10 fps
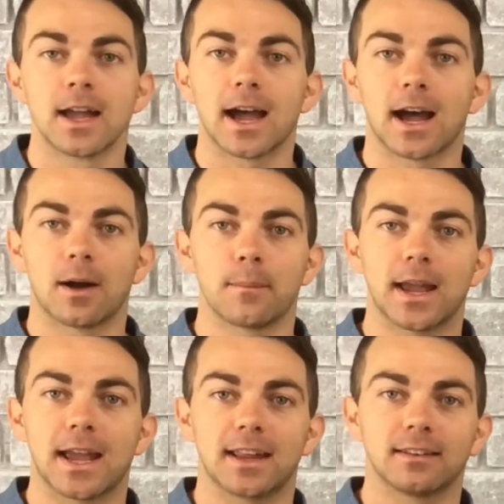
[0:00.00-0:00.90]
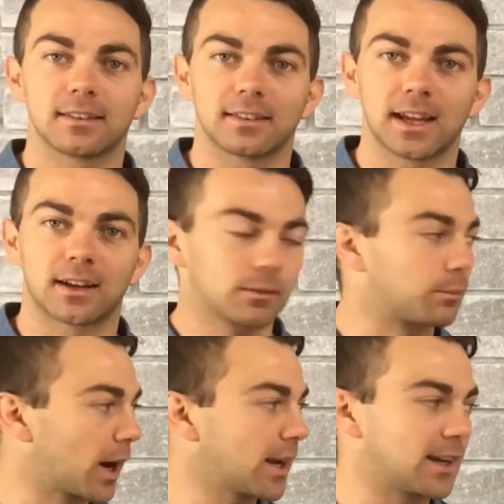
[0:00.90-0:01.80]
And they're
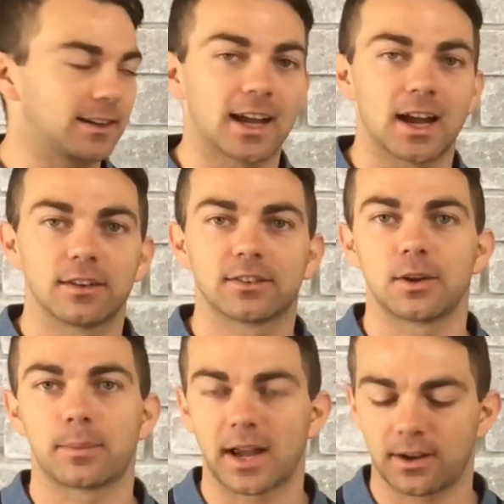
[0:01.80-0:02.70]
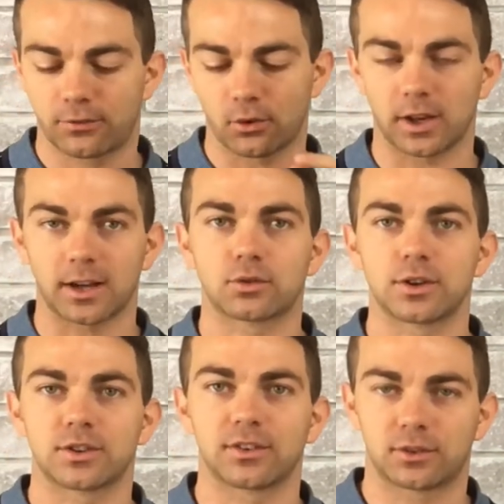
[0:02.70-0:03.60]
breaking down, so you're paying for
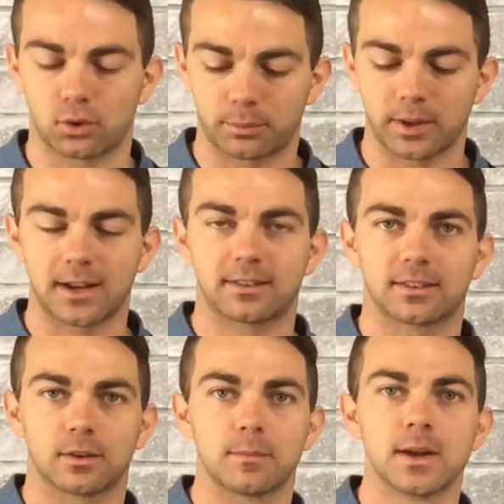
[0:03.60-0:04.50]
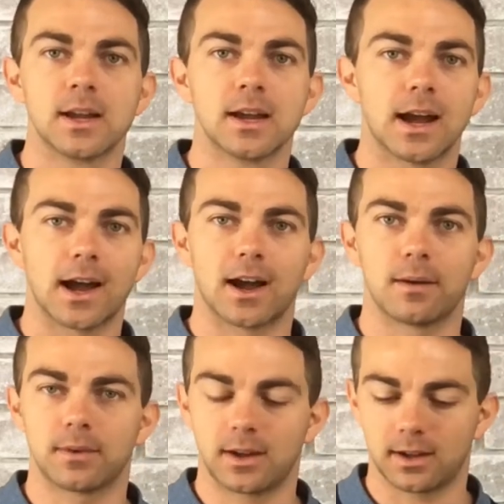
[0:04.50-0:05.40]
electricians to replace them,
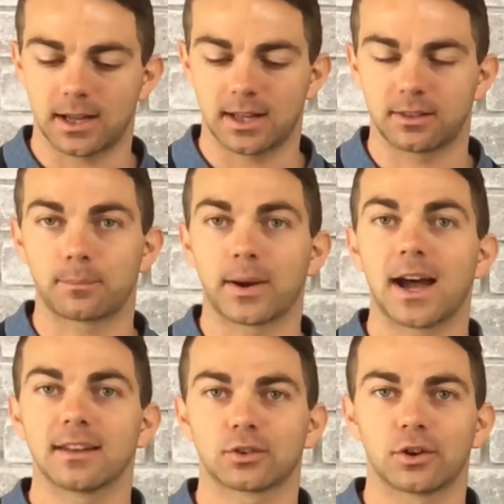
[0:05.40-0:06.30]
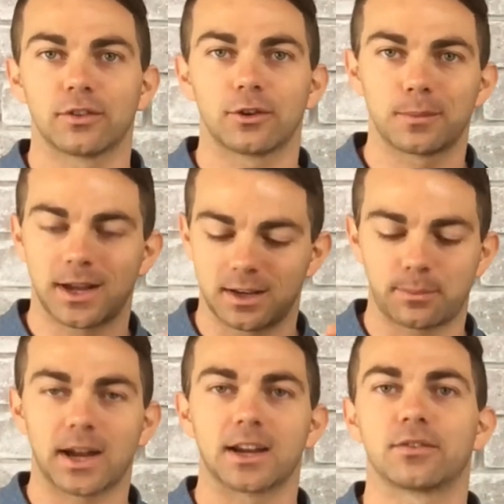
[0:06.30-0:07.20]
the parts on them, and you're
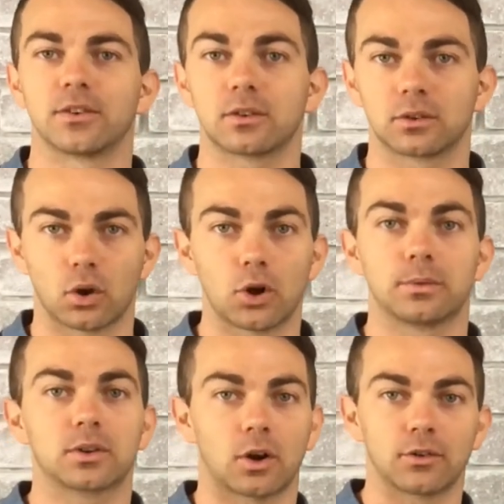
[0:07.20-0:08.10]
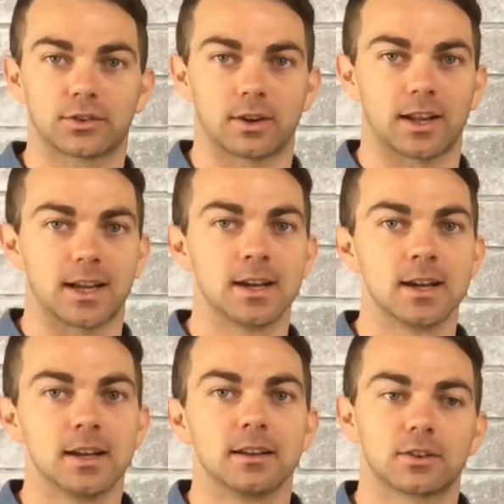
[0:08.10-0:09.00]
paying for globes constantly.
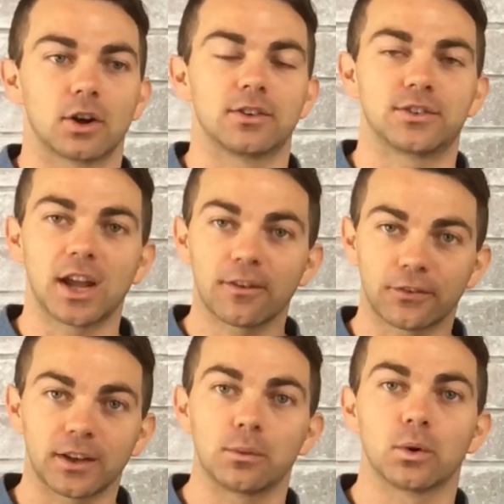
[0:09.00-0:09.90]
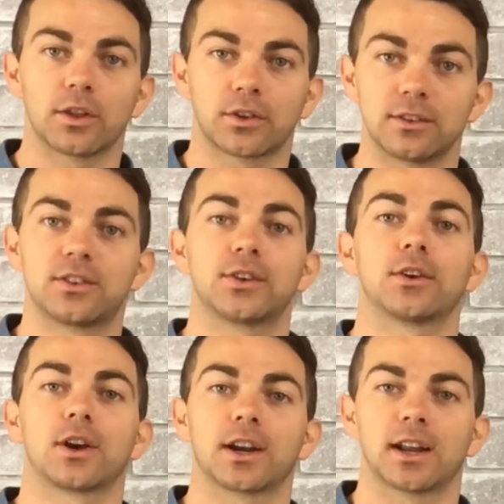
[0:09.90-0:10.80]
So it's definitely worth
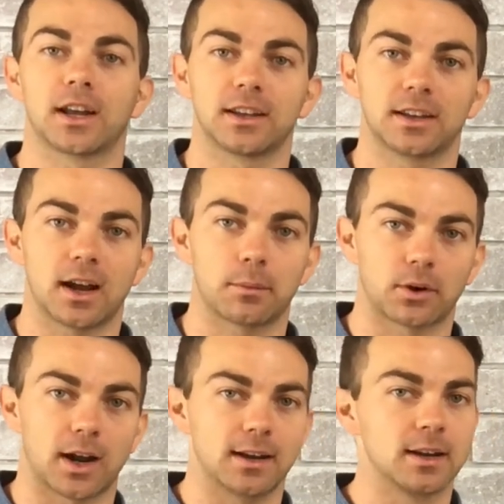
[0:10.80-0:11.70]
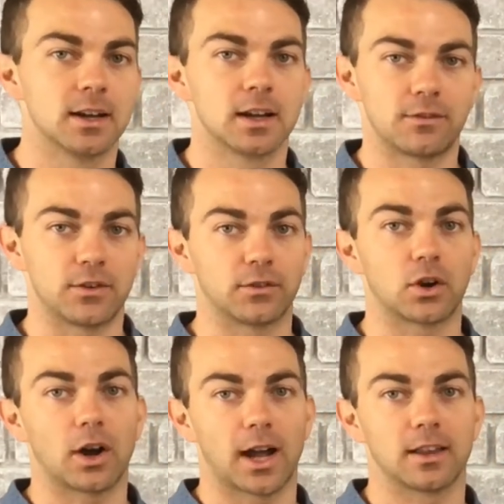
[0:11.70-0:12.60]
considering an LED upgrade if you've
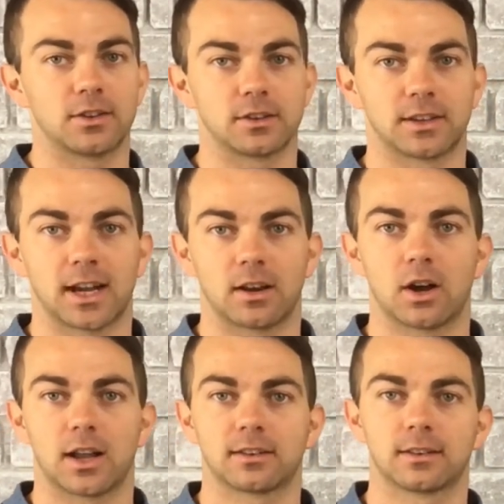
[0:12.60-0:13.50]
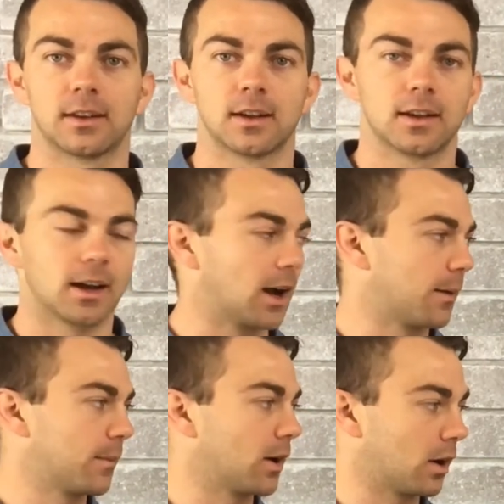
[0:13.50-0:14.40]
got halogen downlights.
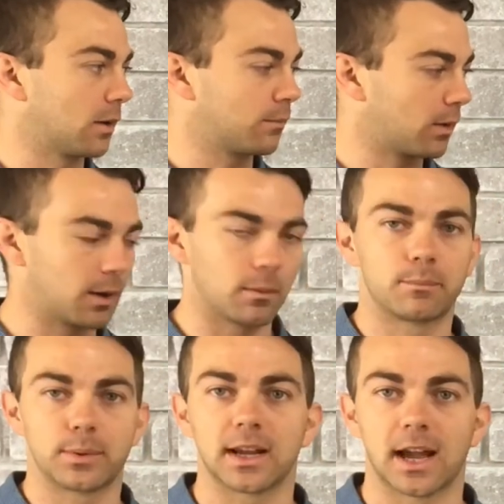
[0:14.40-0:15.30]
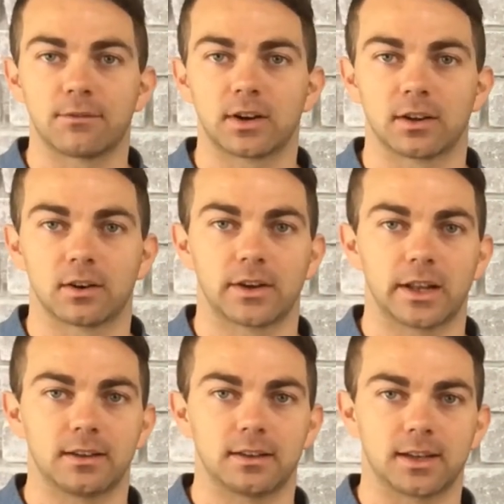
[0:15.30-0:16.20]
I am a big advocate of
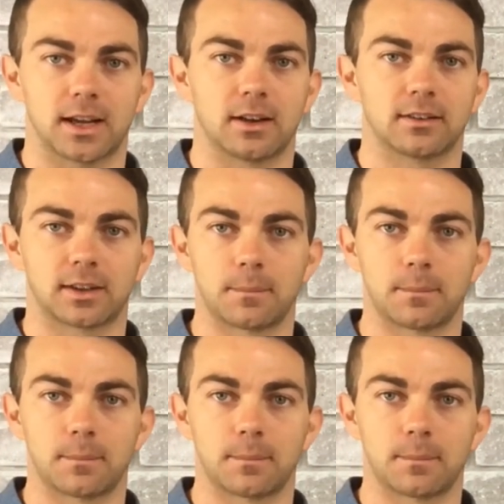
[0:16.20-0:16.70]
LED downlights.